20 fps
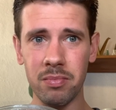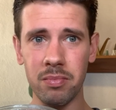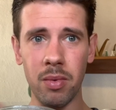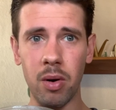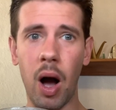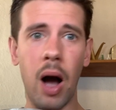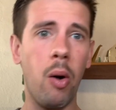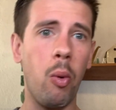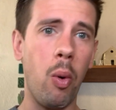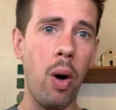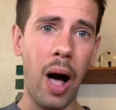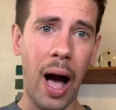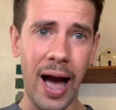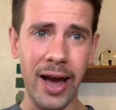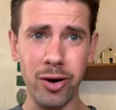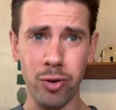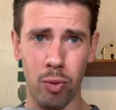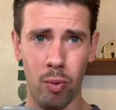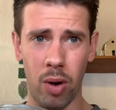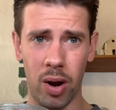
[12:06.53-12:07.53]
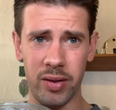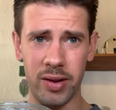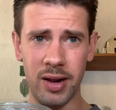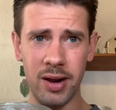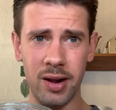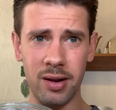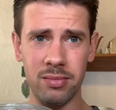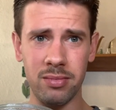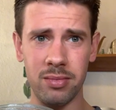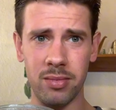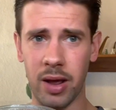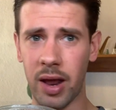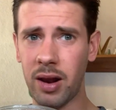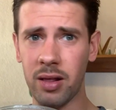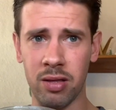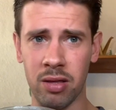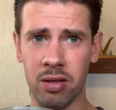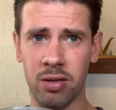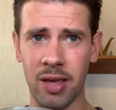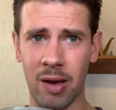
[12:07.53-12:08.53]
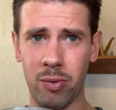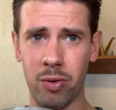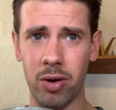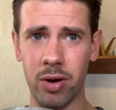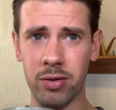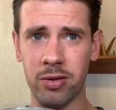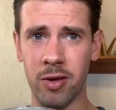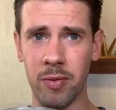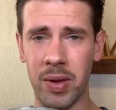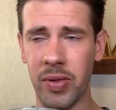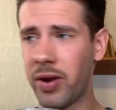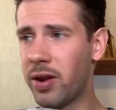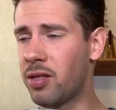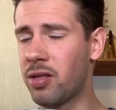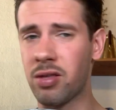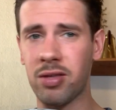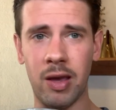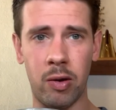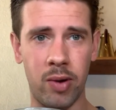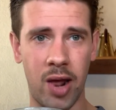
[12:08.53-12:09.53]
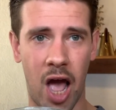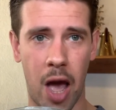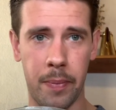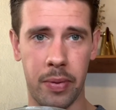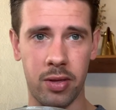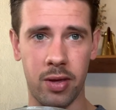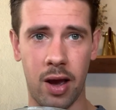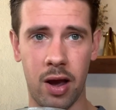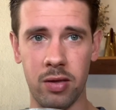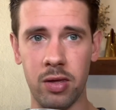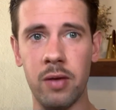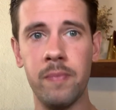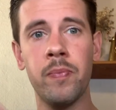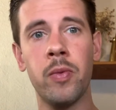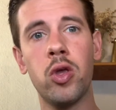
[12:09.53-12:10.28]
well, I don't want that. That doesn't sound good to me. That doesn't sound appetizing.